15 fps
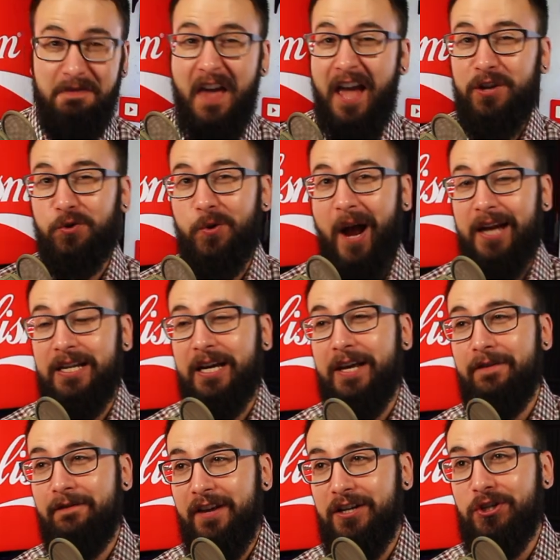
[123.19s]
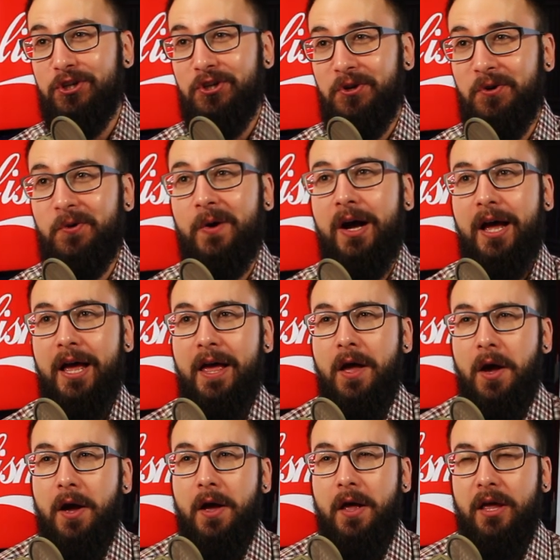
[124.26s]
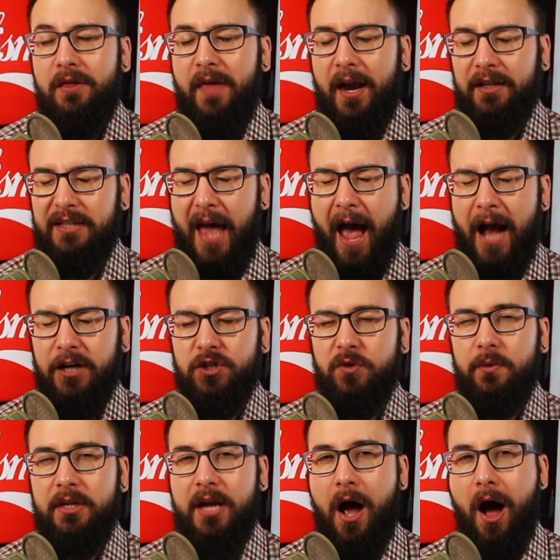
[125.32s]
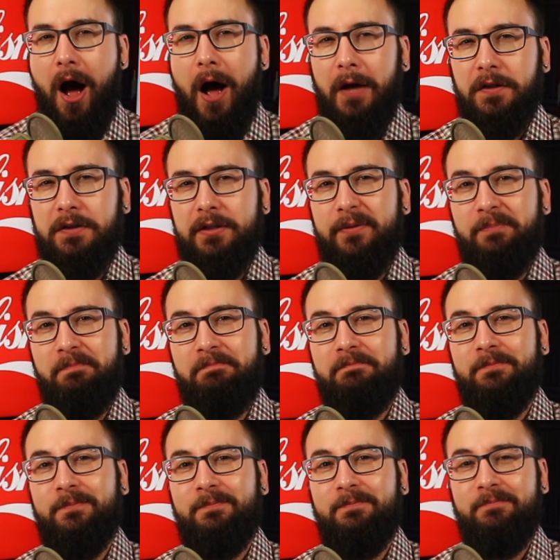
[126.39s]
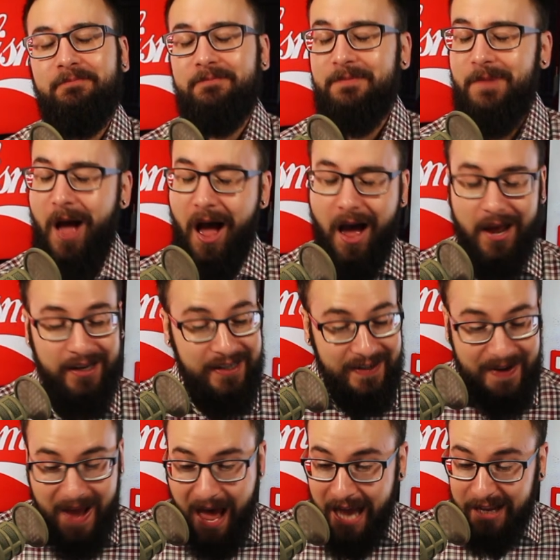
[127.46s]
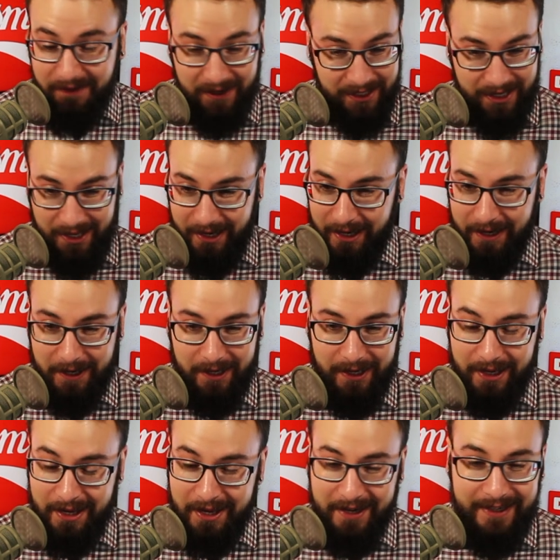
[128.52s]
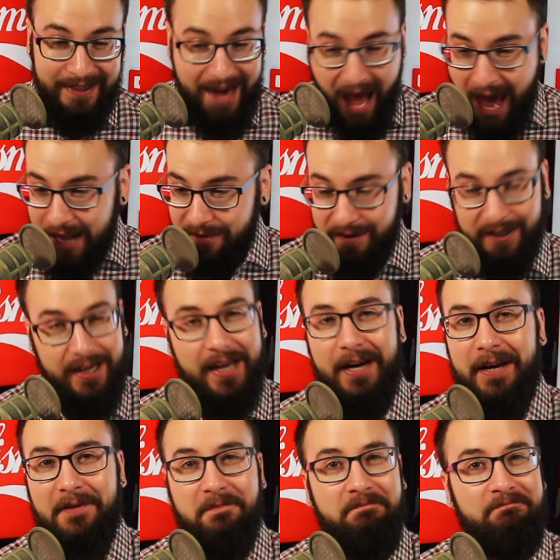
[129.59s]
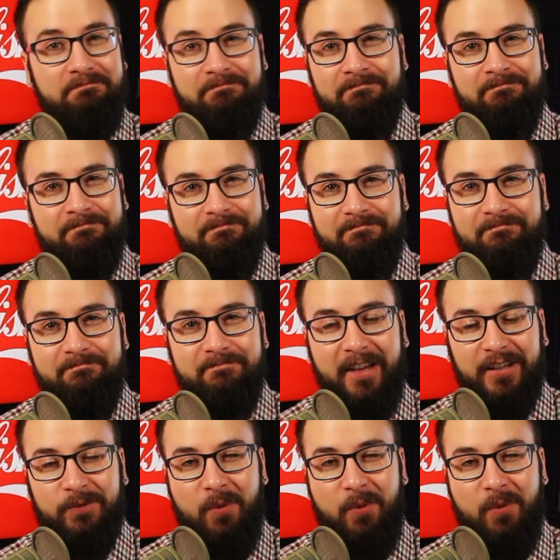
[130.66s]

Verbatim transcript: they tried to convince you that it's actually awesome. Not even kidding. Not even kidding. Let's